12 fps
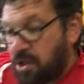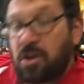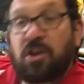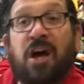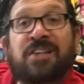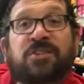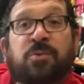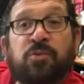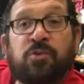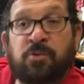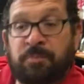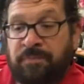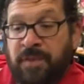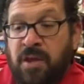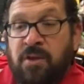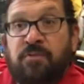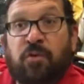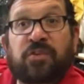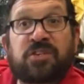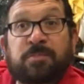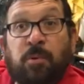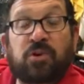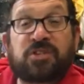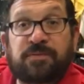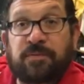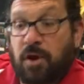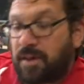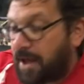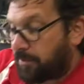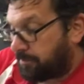lots of room for the spores to fall out.